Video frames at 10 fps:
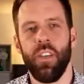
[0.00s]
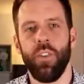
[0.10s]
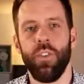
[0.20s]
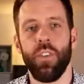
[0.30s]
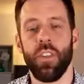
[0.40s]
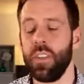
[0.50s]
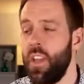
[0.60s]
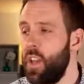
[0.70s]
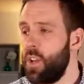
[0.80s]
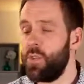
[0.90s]
coaches
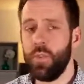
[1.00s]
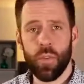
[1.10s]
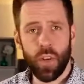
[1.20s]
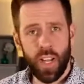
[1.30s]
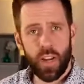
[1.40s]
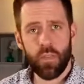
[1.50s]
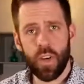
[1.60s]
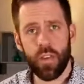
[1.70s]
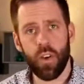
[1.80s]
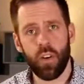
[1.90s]
to
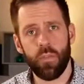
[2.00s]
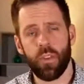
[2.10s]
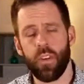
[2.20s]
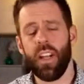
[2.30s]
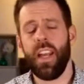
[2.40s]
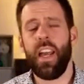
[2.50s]
clarify the offer